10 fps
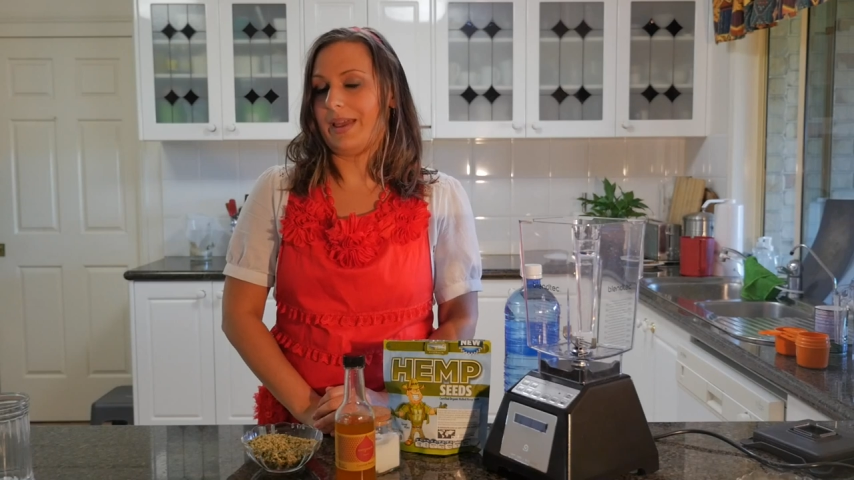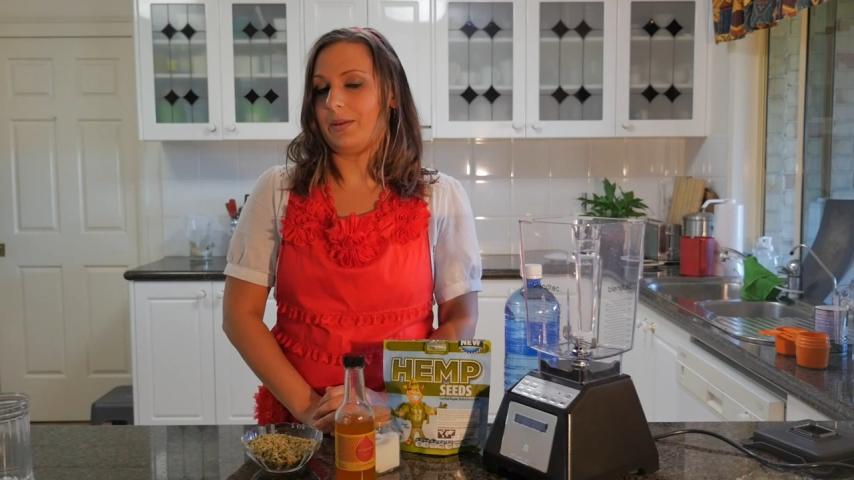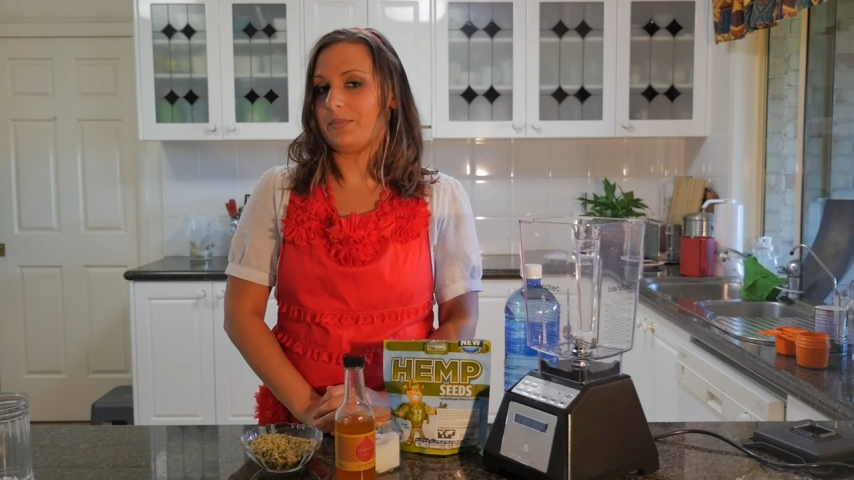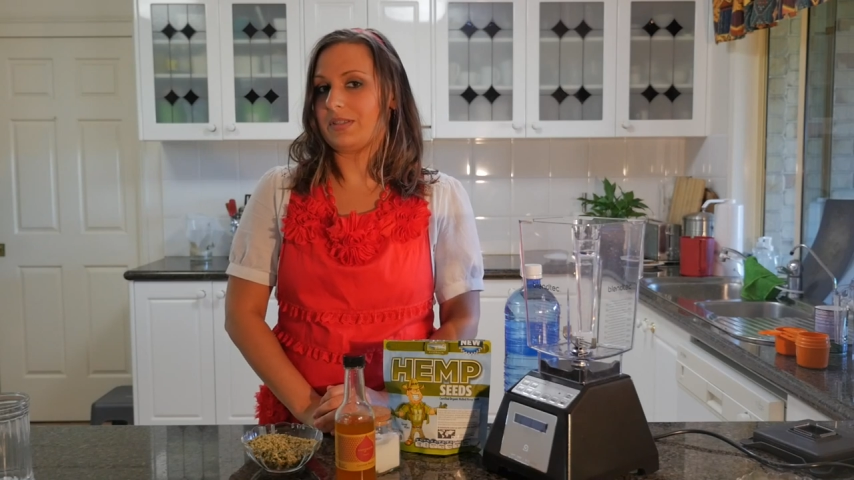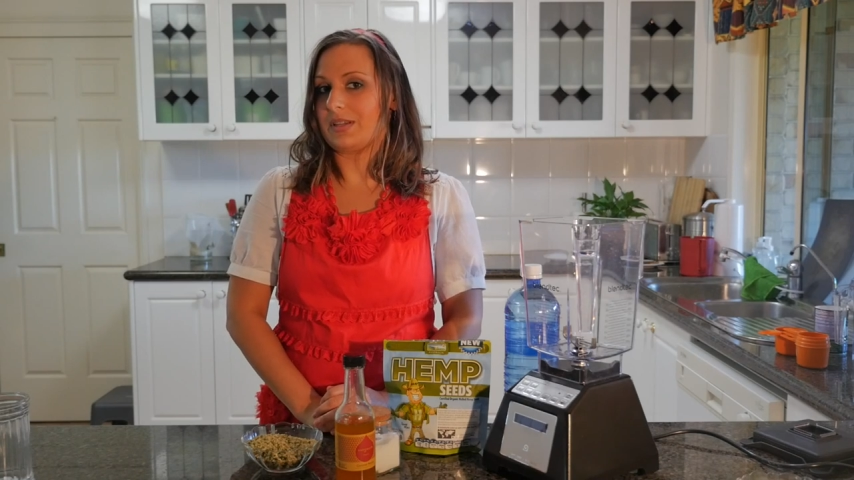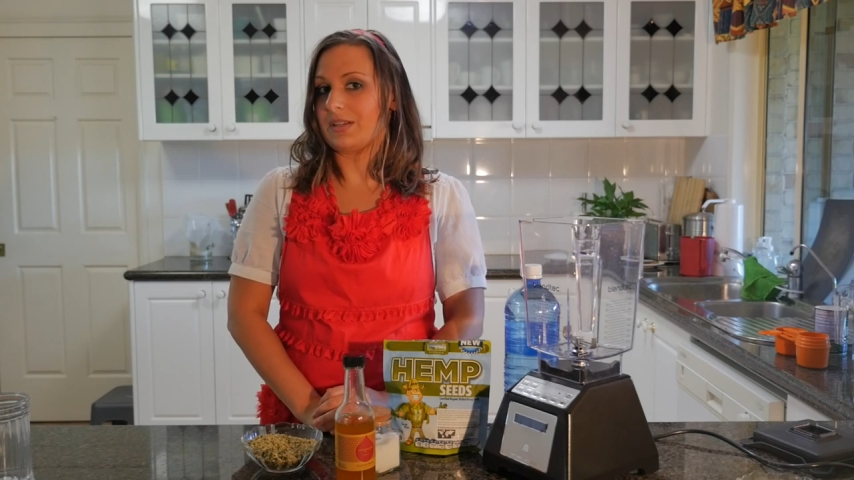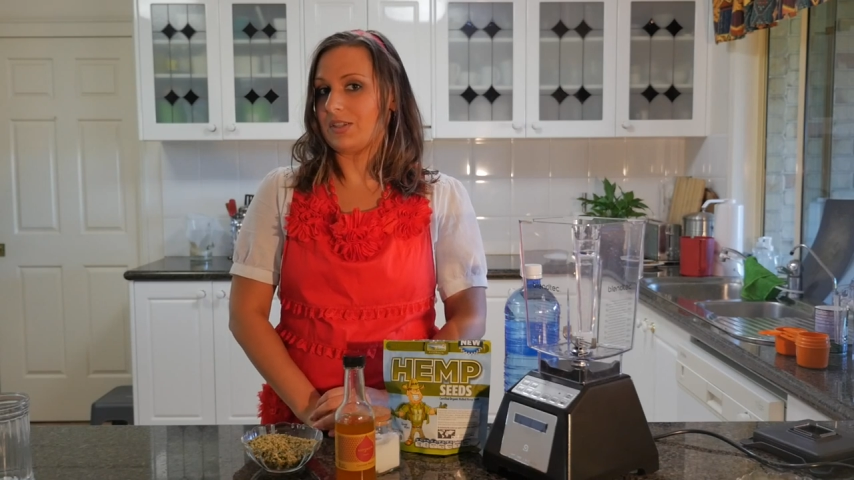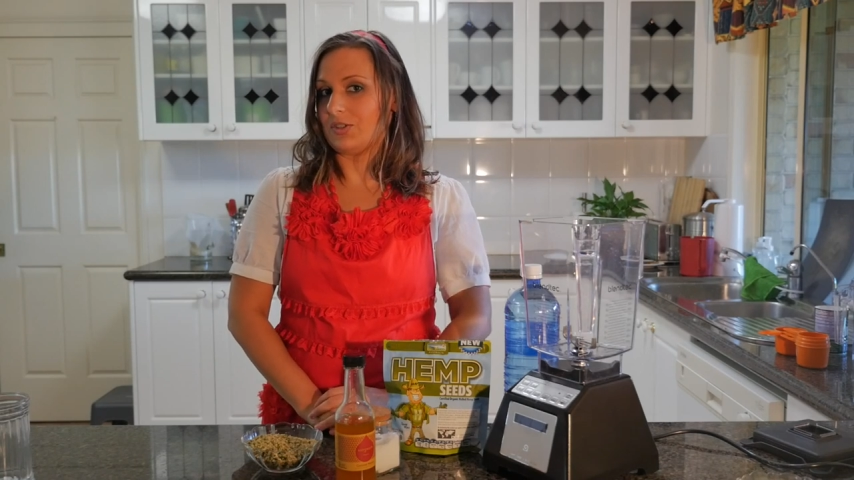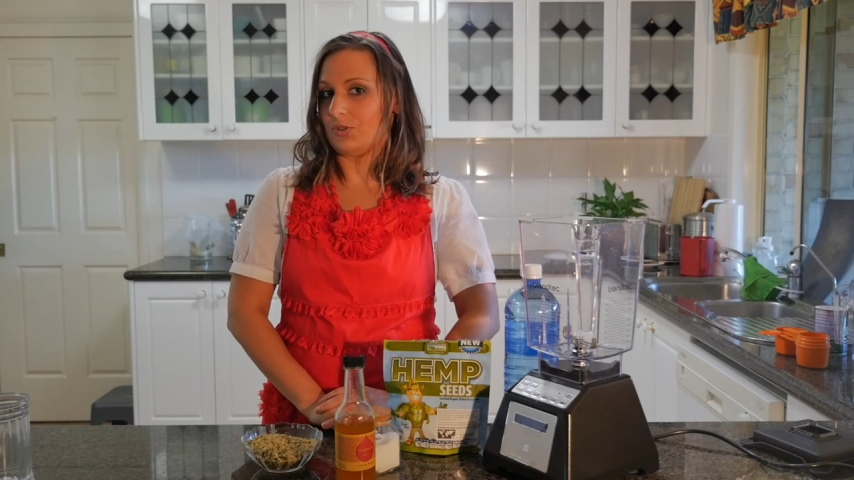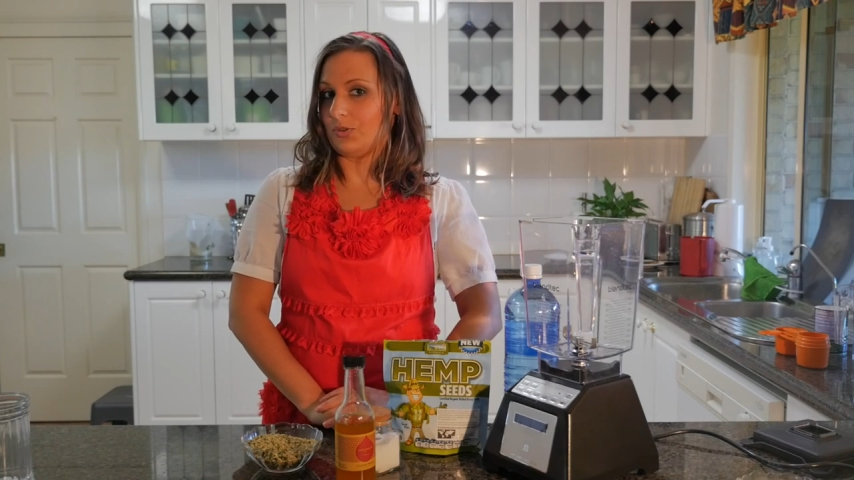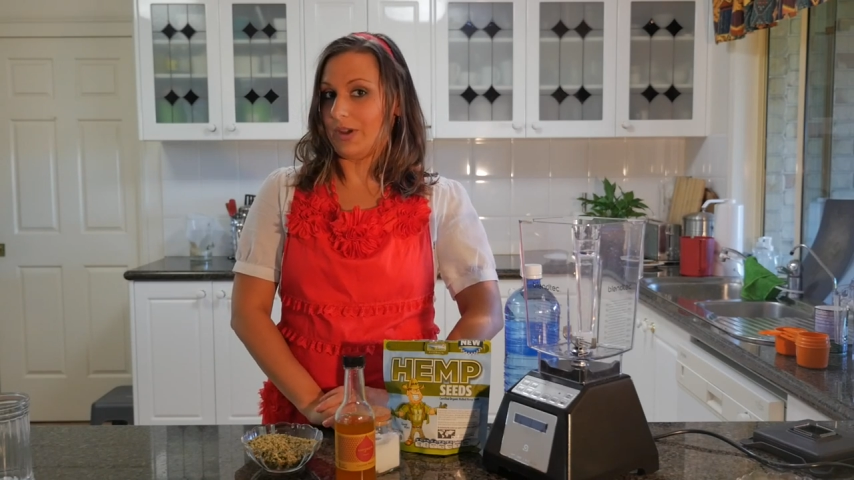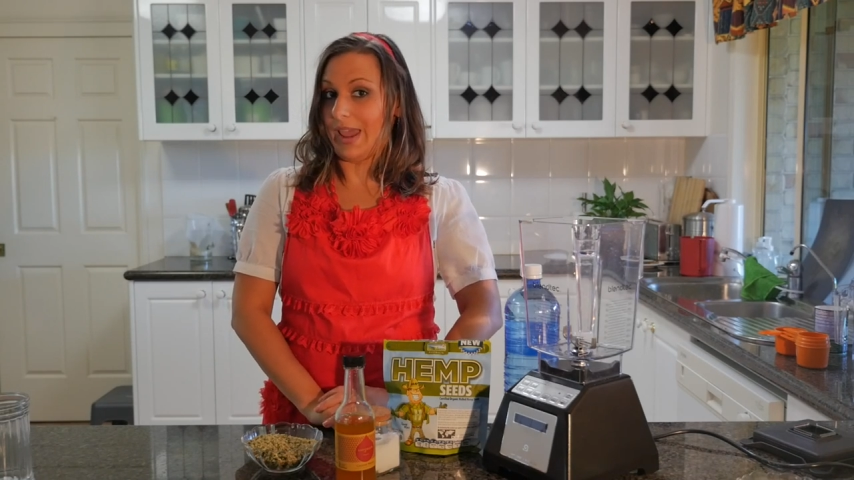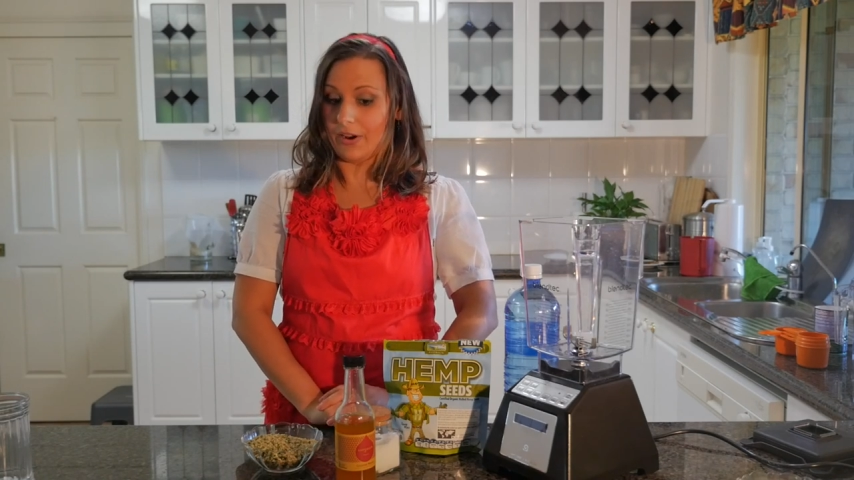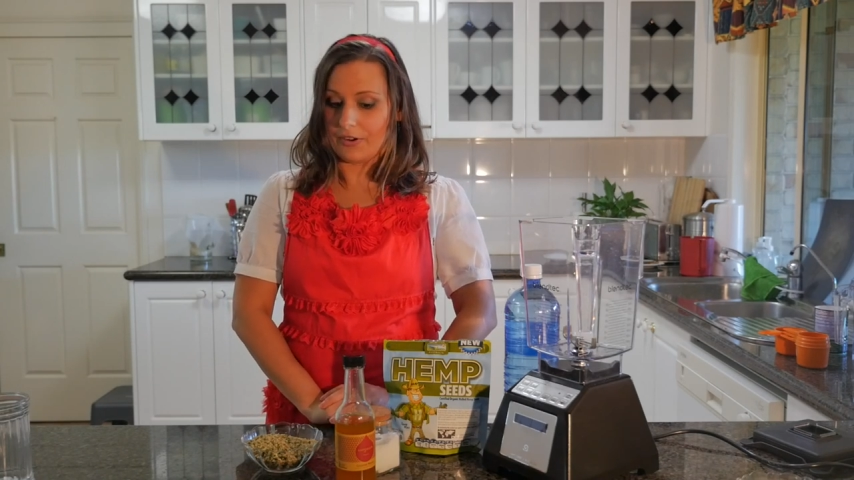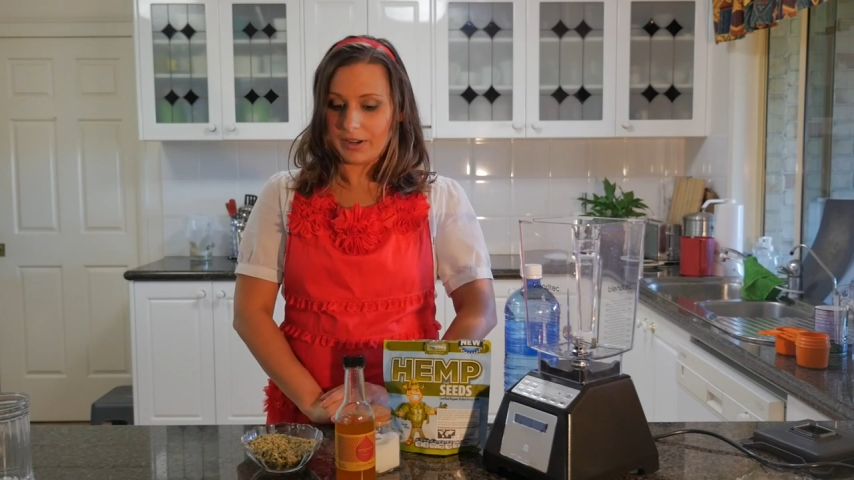hemp seeds in your
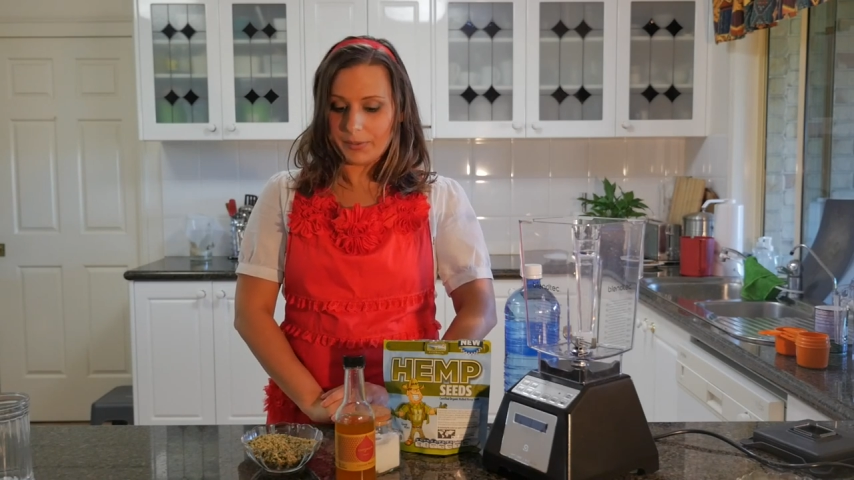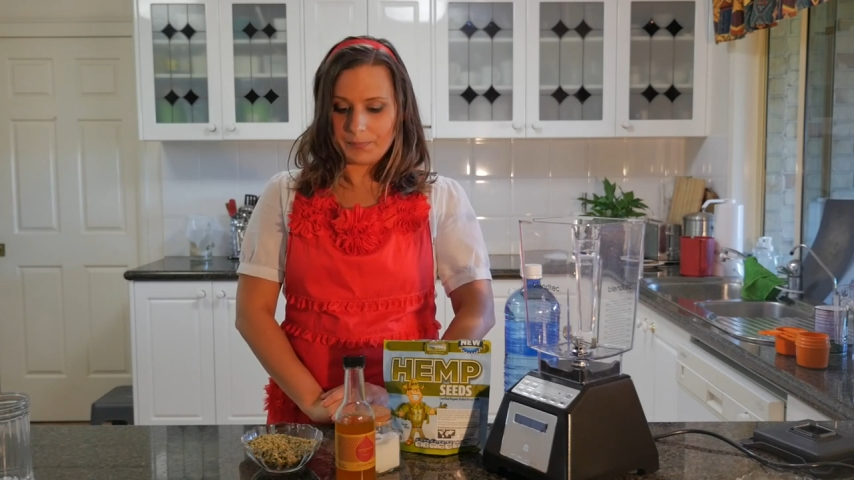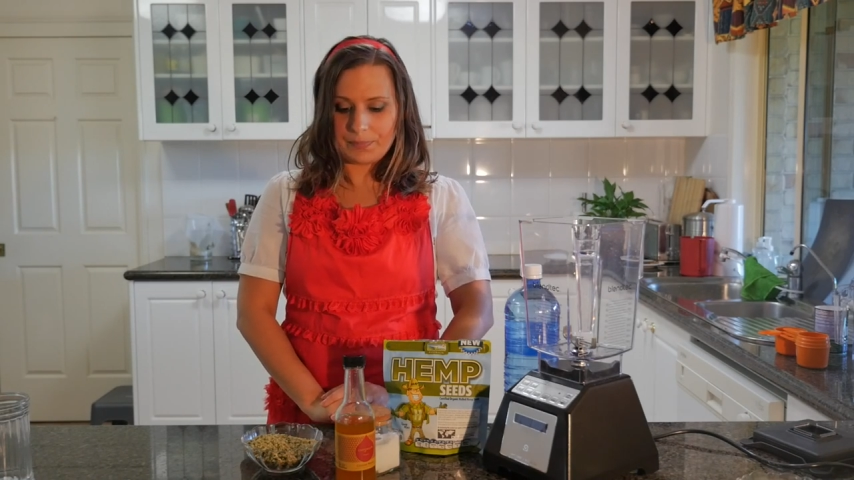area.